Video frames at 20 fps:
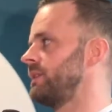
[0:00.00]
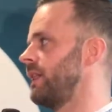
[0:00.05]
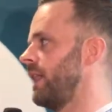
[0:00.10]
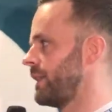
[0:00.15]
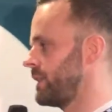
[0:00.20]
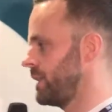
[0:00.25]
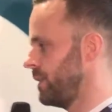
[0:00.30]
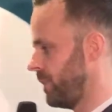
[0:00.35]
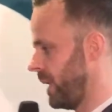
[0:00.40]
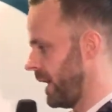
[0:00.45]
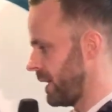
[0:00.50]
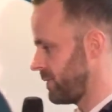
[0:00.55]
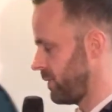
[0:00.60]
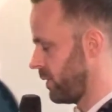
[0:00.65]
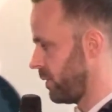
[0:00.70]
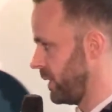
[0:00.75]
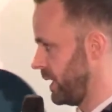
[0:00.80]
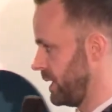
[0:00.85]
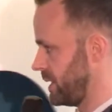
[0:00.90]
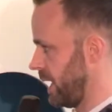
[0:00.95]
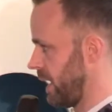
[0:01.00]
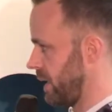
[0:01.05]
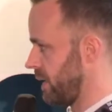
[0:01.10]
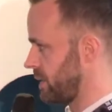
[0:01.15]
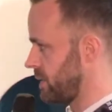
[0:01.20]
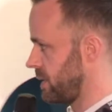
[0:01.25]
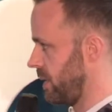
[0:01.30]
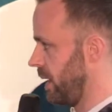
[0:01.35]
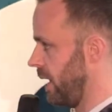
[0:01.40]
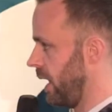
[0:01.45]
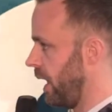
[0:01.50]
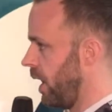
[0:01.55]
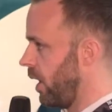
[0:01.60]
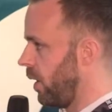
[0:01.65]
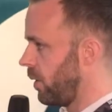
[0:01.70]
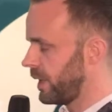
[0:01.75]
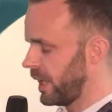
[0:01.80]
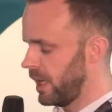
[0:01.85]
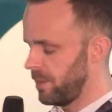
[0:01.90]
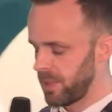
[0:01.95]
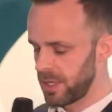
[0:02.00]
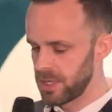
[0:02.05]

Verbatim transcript: direct impact for retailers okay?